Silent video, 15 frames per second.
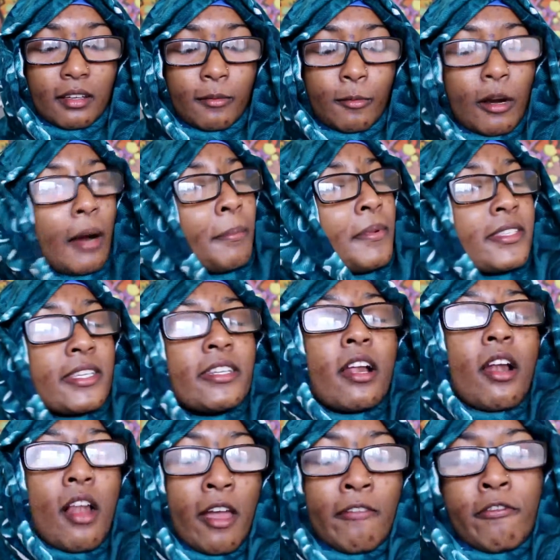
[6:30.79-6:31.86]
what happens in
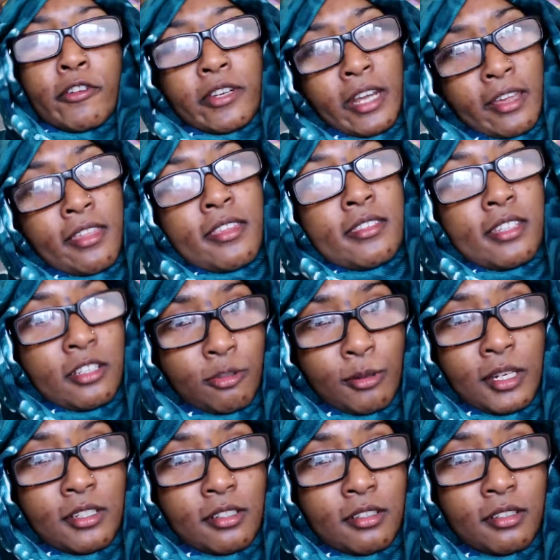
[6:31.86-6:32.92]
a life or death
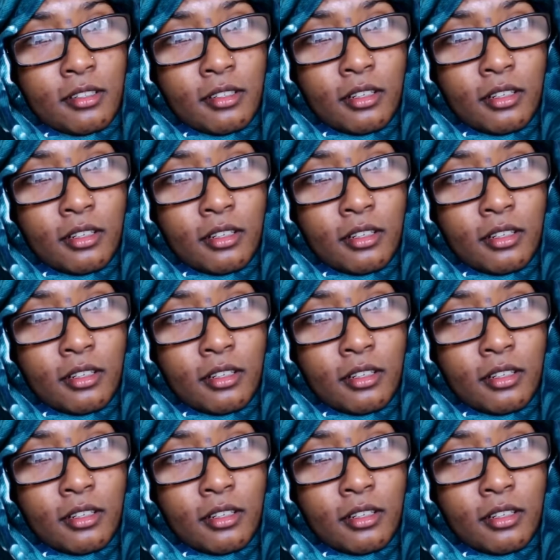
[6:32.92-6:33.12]
situation?